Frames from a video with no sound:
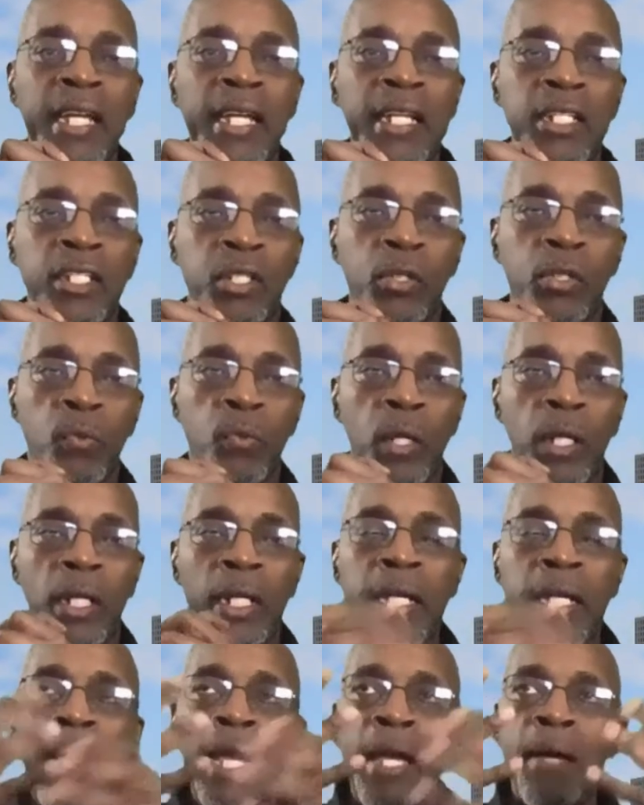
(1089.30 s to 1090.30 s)
to
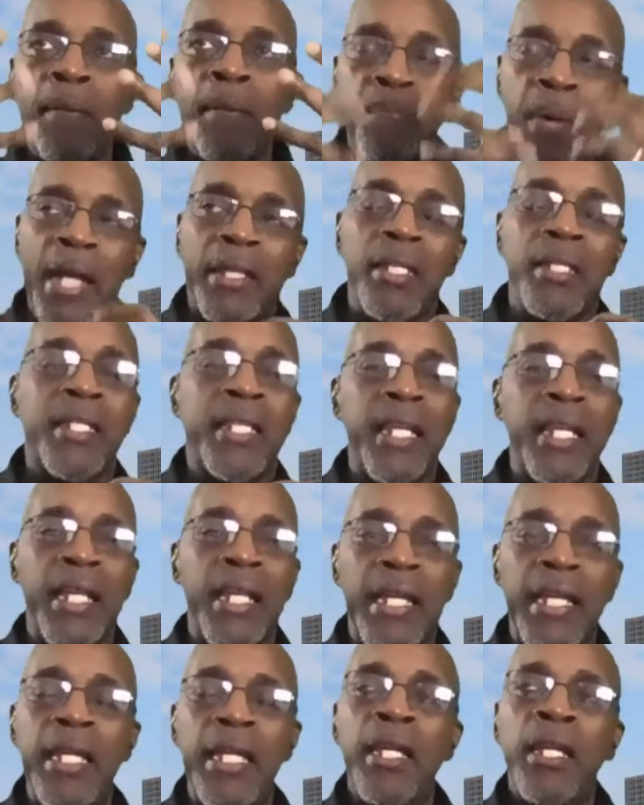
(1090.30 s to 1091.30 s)
really impact the
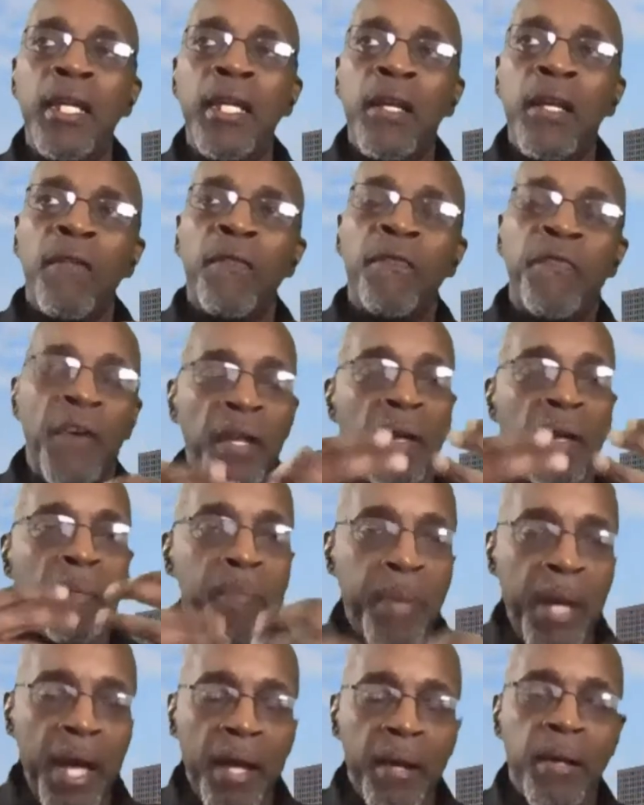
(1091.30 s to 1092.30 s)
city for the
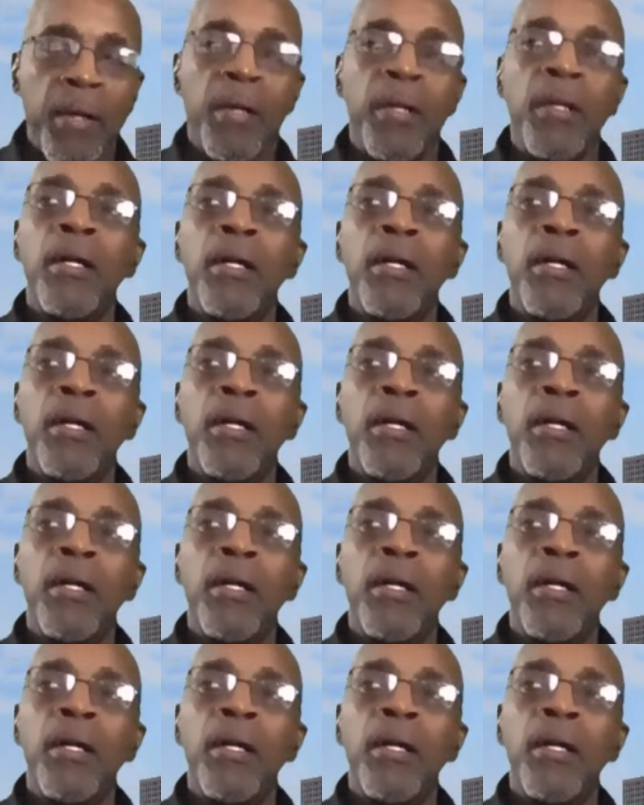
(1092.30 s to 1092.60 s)
better,